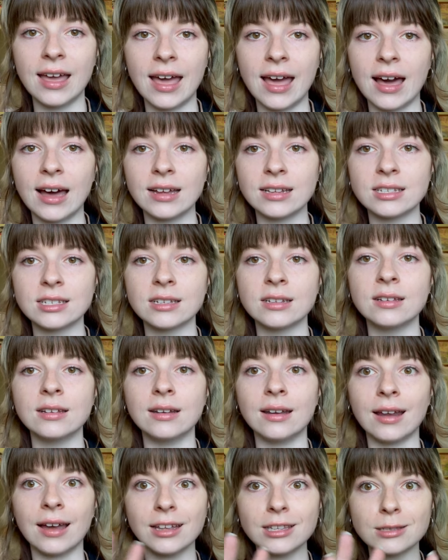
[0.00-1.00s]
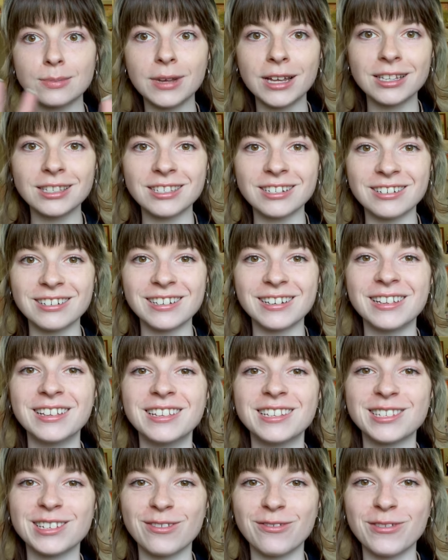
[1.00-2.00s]
at, not sponsored,
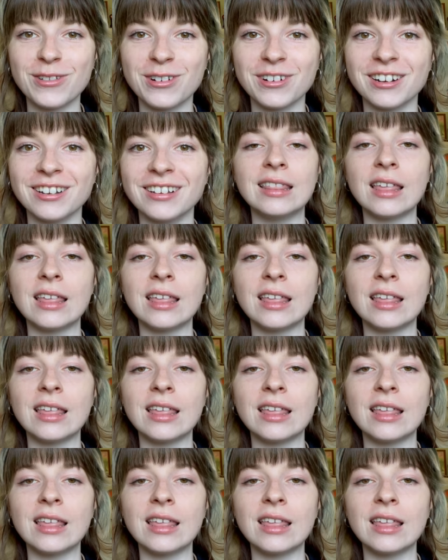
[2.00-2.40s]
Sephora.